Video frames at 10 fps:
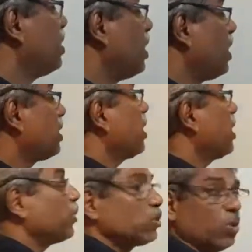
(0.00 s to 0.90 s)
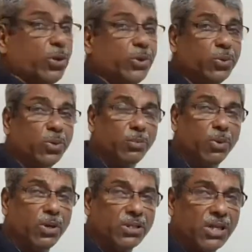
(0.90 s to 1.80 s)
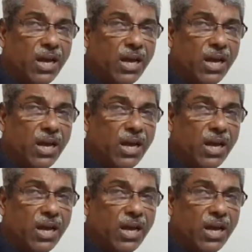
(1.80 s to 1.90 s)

R can resolve into two components.